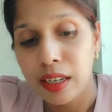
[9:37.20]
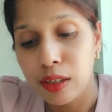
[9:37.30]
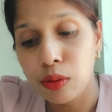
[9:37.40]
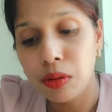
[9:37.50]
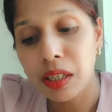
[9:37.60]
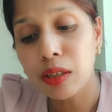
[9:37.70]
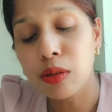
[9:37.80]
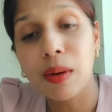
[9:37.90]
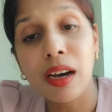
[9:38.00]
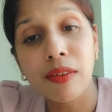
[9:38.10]
Nutan
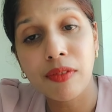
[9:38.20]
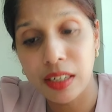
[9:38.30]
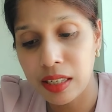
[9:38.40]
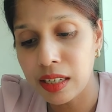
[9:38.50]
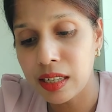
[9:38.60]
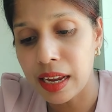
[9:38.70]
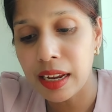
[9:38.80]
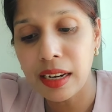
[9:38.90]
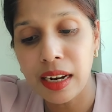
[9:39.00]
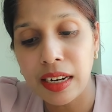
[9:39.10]
Kumar versus
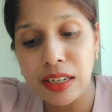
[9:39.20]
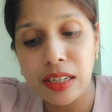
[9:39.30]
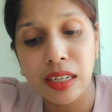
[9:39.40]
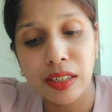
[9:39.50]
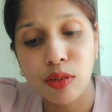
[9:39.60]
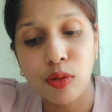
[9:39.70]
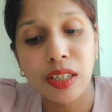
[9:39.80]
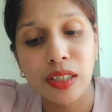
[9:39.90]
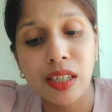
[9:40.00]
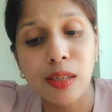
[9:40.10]
2nd Additional District
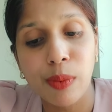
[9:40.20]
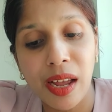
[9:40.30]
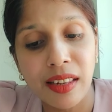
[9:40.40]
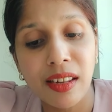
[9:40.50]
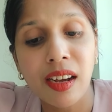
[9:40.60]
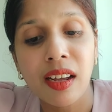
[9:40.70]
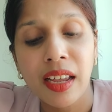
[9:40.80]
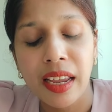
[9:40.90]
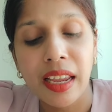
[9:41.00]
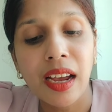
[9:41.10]
Judge, Banda,
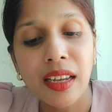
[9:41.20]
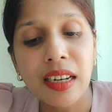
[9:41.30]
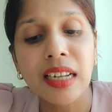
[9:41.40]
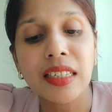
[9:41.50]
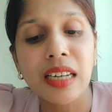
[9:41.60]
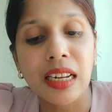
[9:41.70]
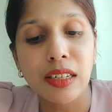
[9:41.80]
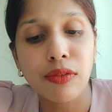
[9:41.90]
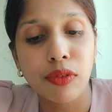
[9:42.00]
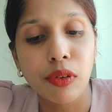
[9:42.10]
AIR
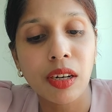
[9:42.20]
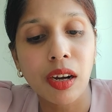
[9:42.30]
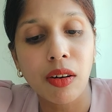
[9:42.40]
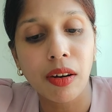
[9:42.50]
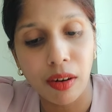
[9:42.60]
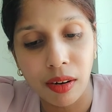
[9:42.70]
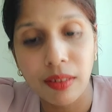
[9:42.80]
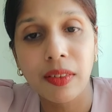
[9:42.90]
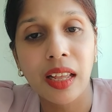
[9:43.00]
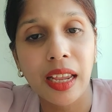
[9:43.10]
1994,
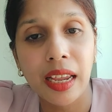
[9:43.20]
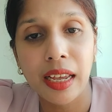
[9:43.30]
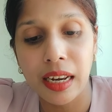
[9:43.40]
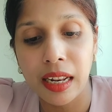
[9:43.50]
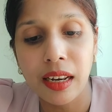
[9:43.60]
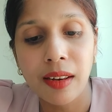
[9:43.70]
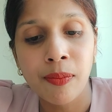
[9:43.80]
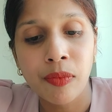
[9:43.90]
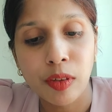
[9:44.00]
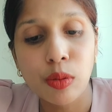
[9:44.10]
ALL
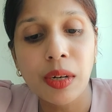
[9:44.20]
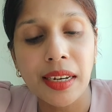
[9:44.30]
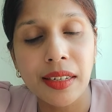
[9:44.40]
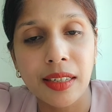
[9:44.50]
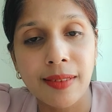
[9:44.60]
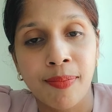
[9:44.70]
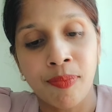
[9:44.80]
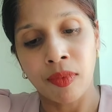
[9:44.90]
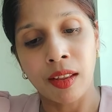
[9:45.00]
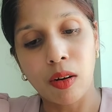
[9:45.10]
298.
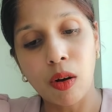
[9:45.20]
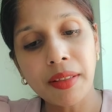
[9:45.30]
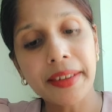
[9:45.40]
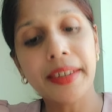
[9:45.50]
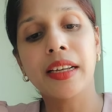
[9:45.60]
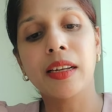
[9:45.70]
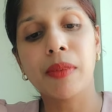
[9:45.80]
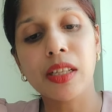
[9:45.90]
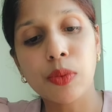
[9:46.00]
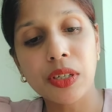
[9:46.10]
All the
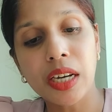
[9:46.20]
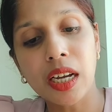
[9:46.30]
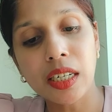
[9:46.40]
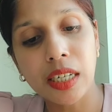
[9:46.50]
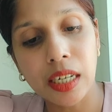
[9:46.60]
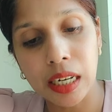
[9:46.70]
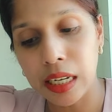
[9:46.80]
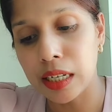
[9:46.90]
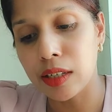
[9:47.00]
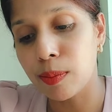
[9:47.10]
agreements which are
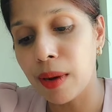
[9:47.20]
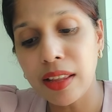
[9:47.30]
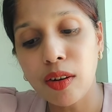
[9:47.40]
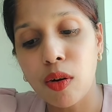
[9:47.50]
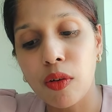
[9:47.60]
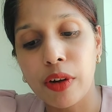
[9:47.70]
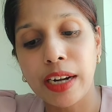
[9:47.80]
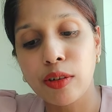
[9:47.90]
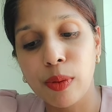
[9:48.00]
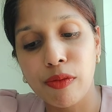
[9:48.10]
declared by the
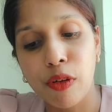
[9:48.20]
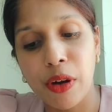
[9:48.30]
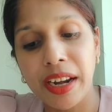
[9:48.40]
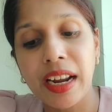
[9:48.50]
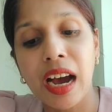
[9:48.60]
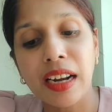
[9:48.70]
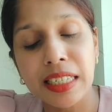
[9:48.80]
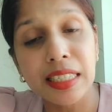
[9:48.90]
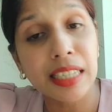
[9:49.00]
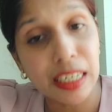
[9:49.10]
contract to be void are
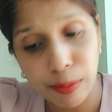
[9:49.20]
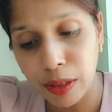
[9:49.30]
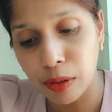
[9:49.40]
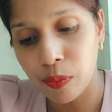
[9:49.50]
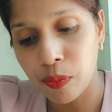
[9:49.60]
detailed below.